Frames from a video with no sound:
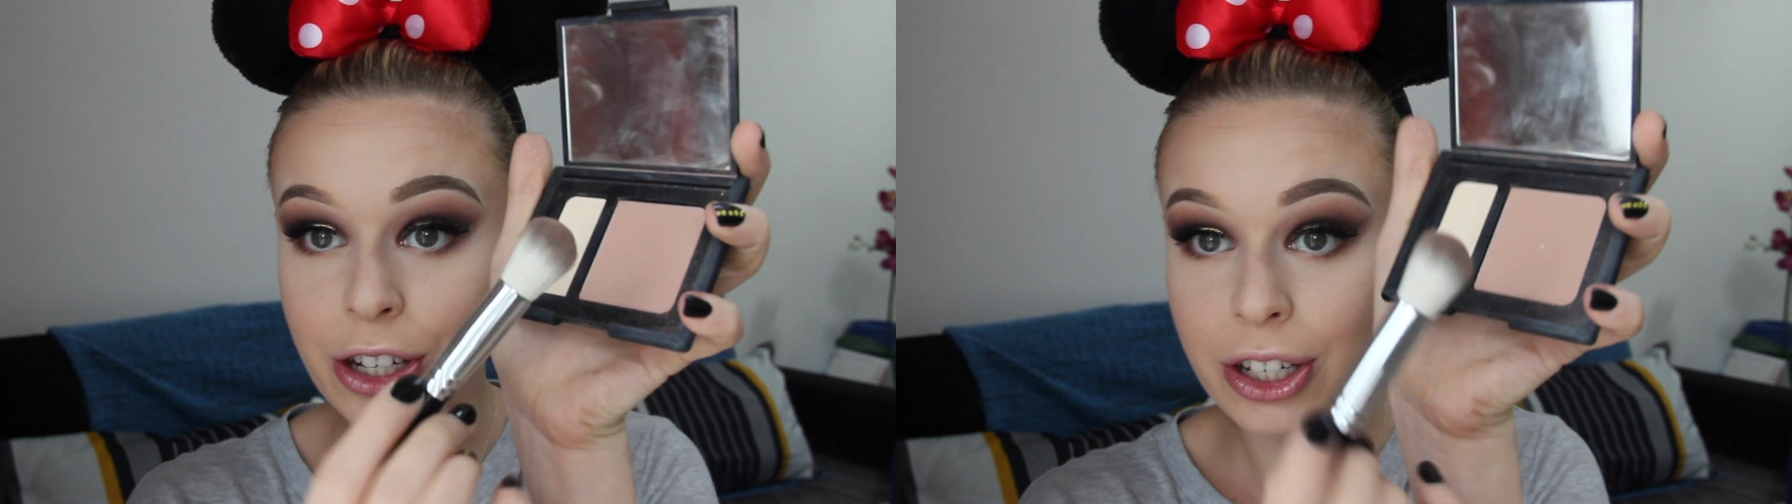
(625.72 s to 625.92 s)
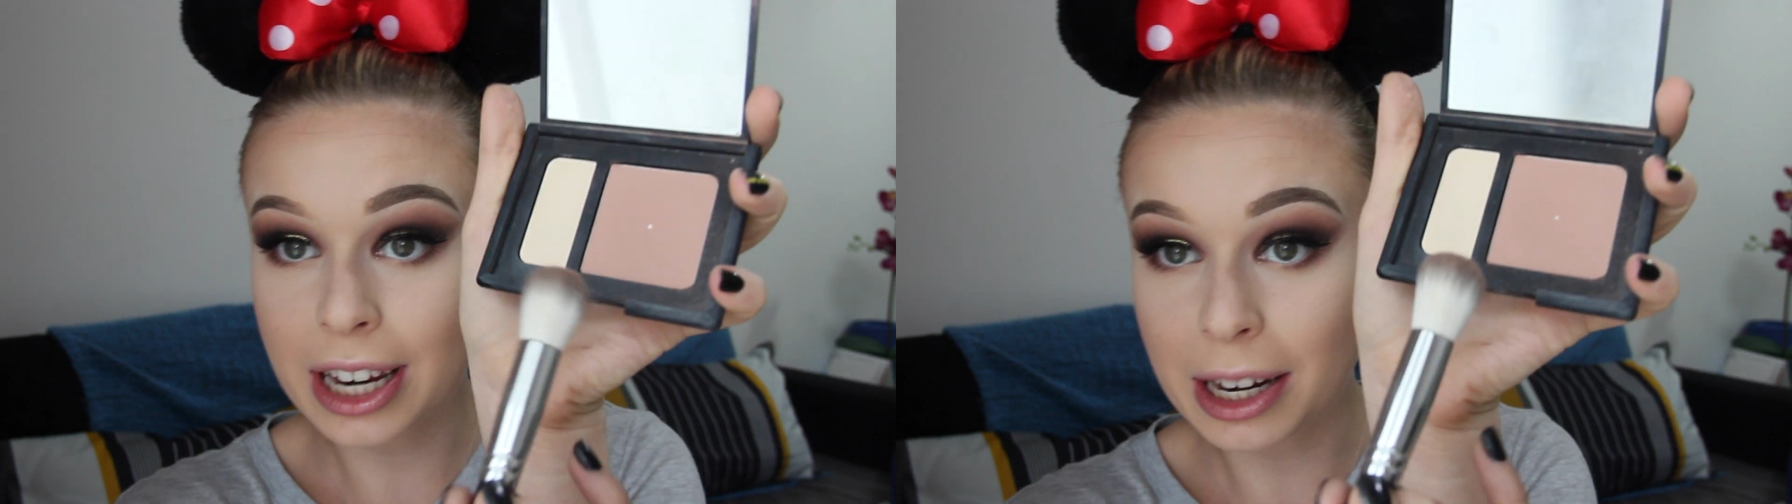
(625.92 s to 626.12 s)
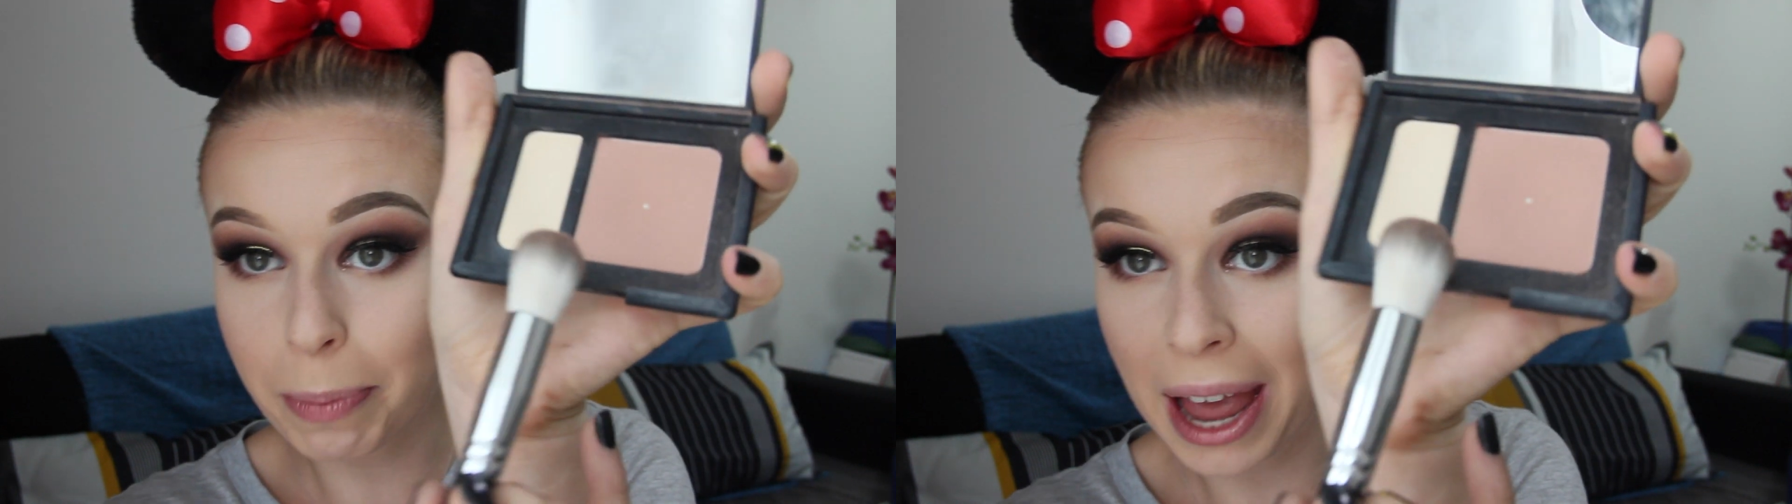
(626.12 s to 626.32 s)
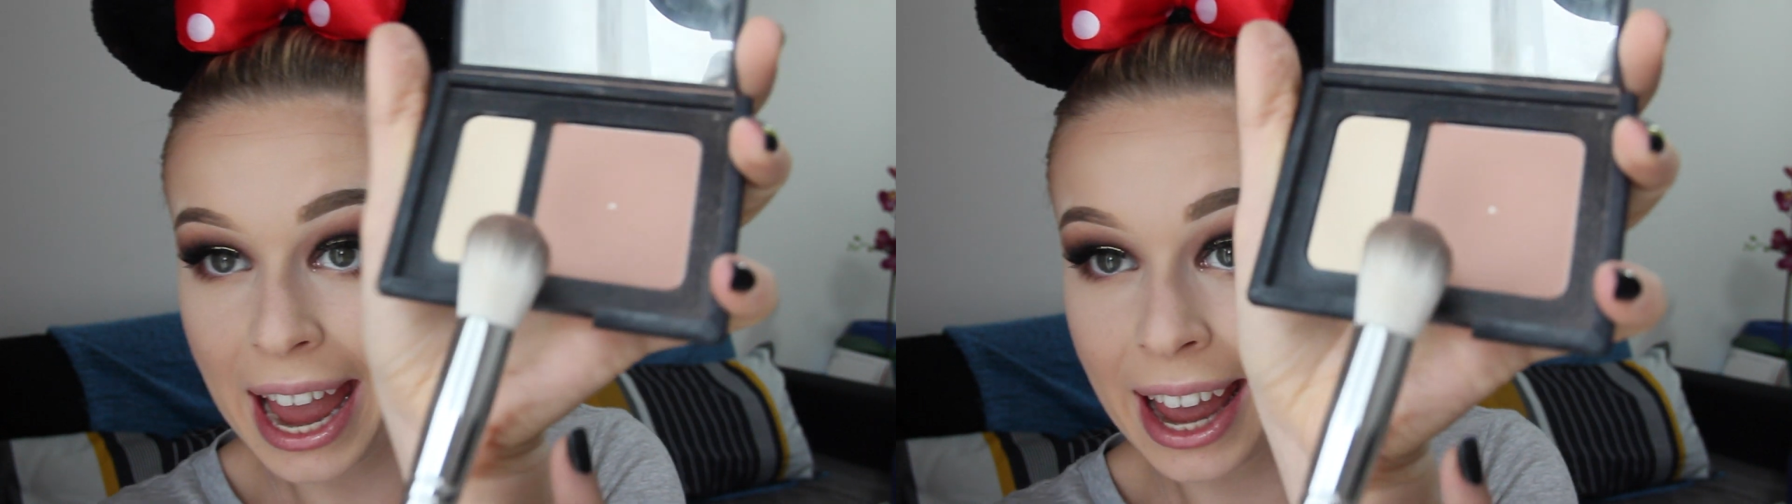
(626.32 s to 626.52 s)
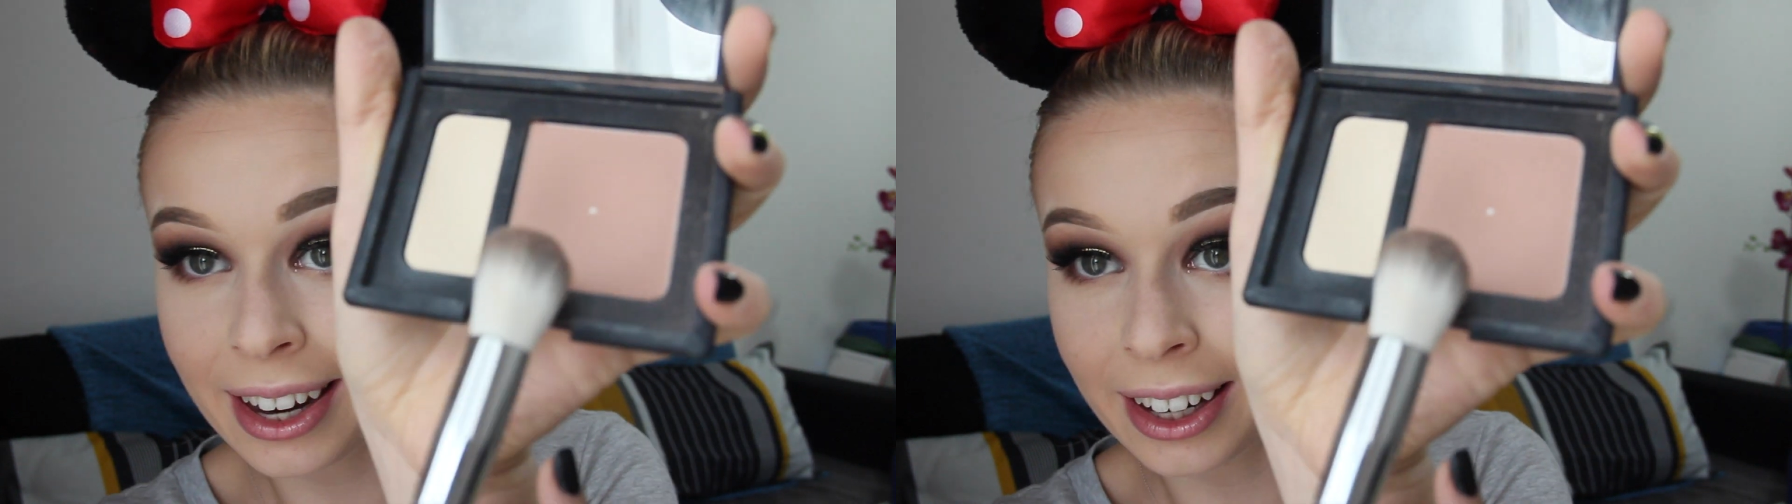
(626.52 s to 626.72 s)
just hit
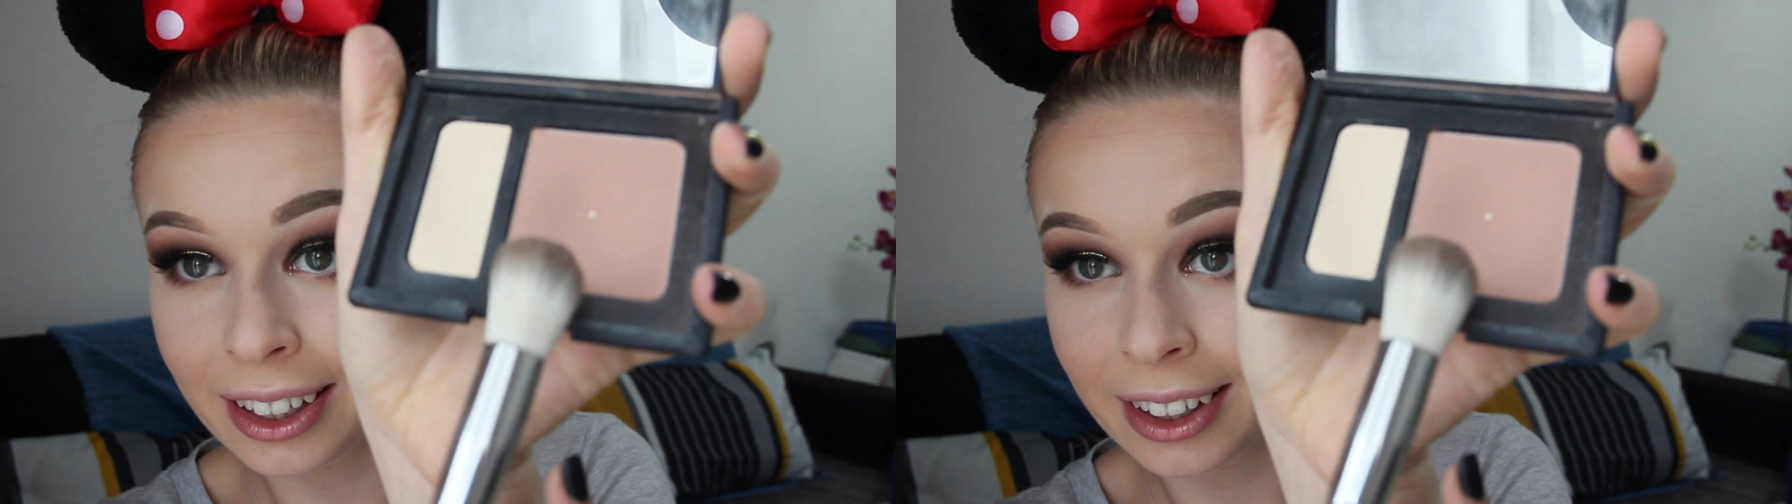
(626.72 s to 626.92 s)
pan.